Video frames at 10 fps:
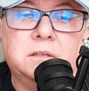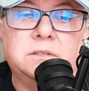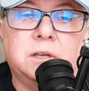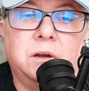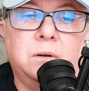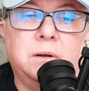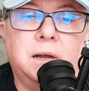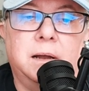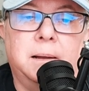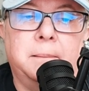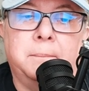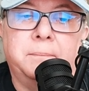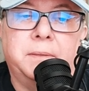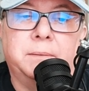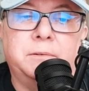So,
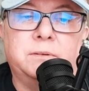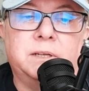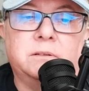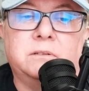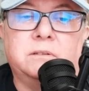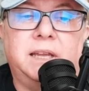I'm doing a little